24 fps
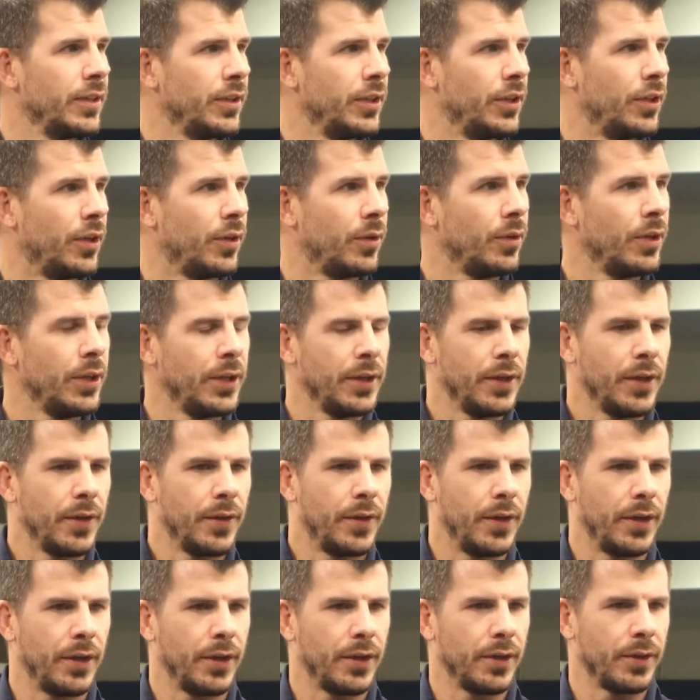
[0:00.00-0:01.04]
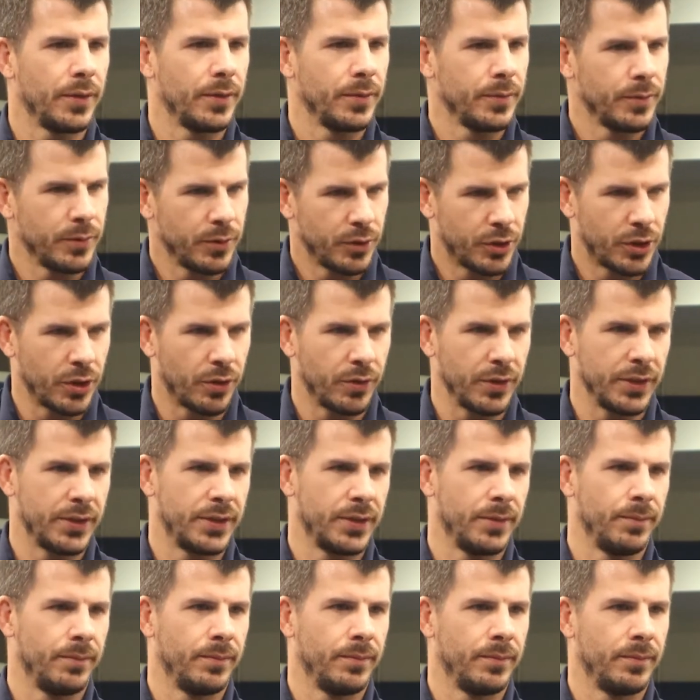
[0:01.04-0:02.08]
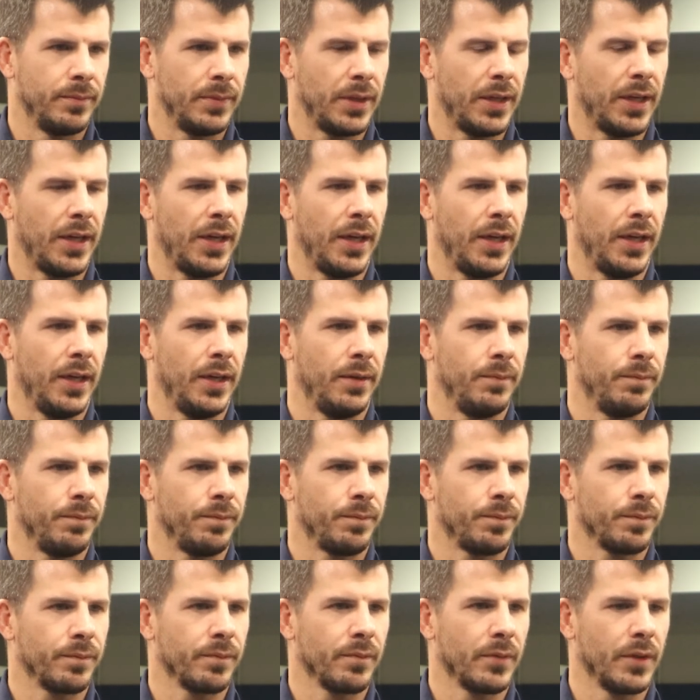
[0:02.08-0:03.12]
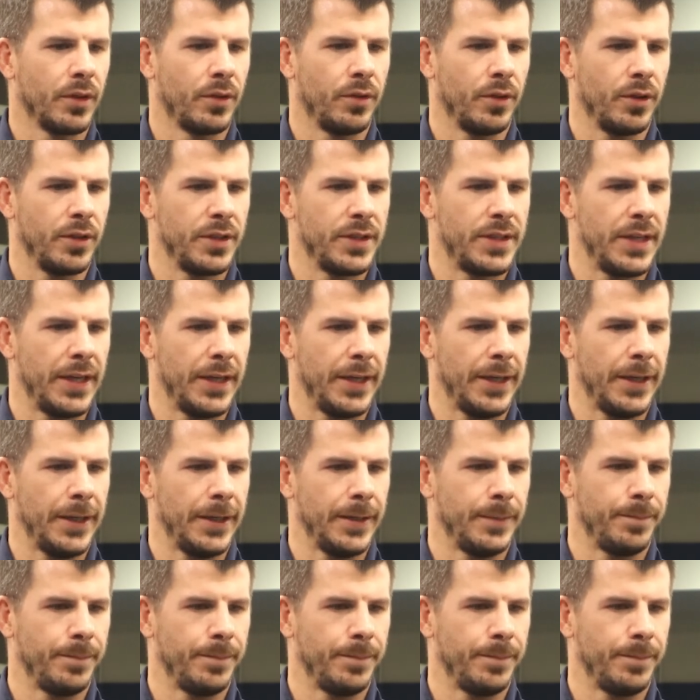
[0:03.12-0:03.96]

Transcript: You know, they're showing some um, good um,